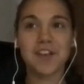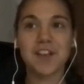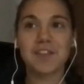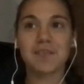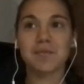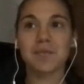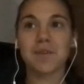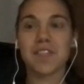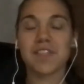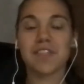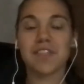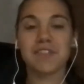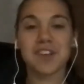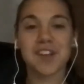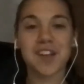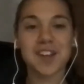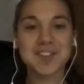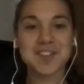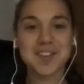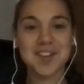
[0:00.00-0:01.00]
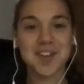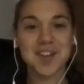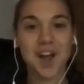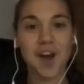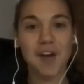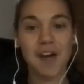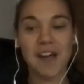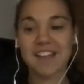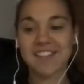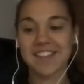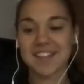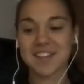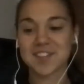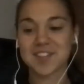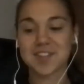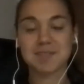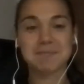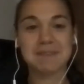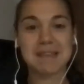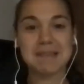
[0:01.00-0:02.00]
with 300 to go, I like
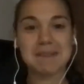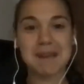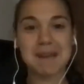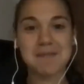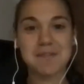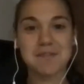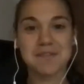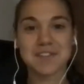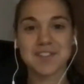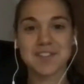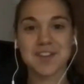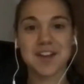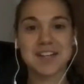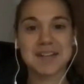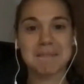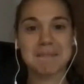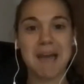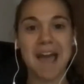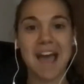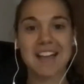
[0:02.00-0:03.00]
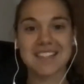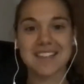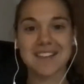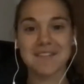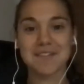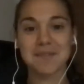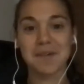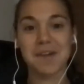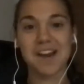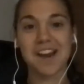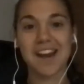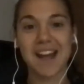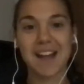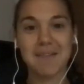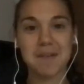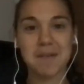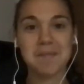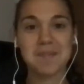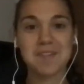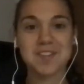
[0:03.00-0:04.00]
just made my move and started to pass everyone. And I
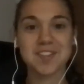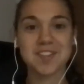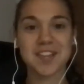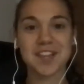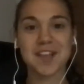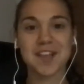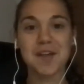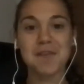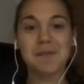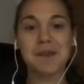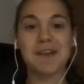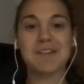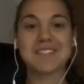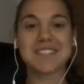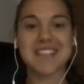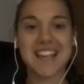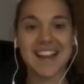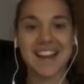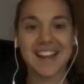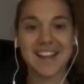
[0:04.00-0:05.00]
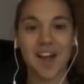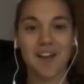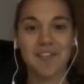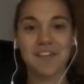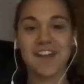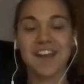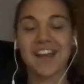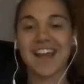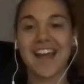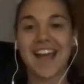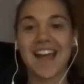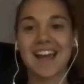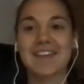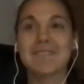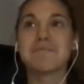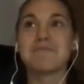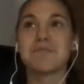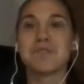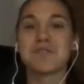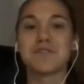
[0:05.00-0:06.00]
remember just like when I was handing off, like I
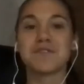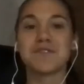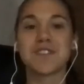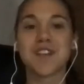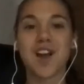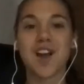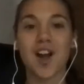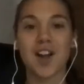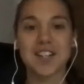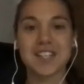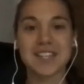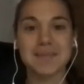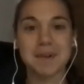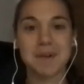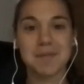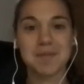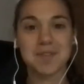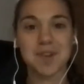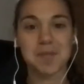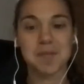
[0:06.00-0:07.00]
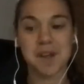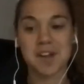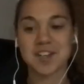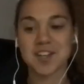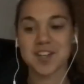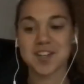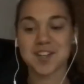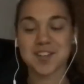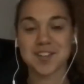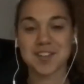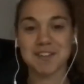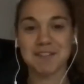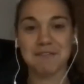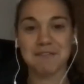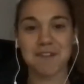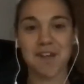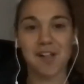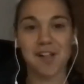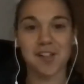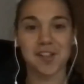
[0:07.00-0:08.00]
had moved our team up so much and just like
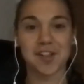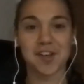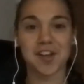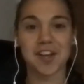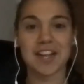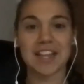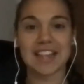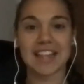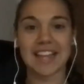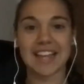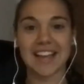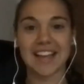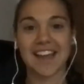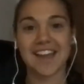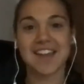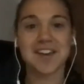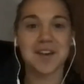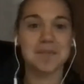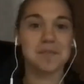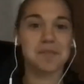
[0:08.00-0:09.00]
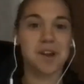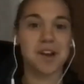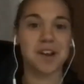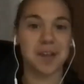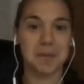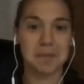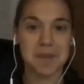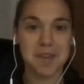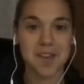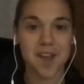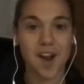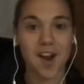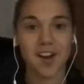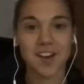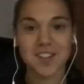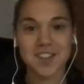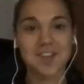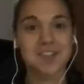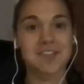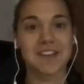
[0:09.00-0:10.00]
felt good. And like I ended up running a PR
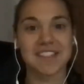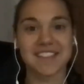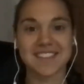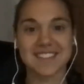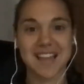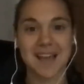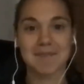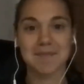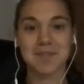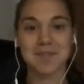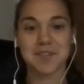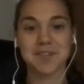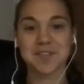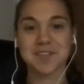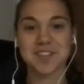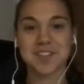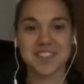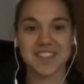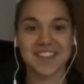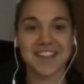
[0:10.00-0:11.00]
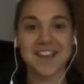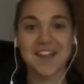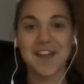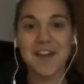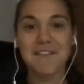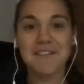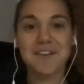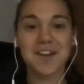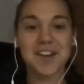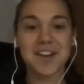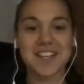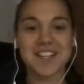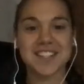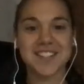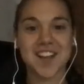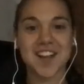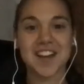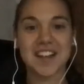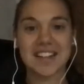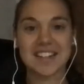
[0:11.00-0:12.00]
too at the time. So it was just like very
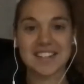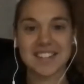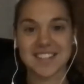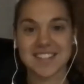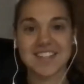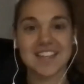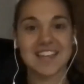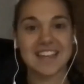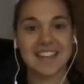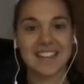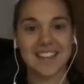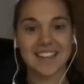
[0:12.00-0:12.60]
exciting to see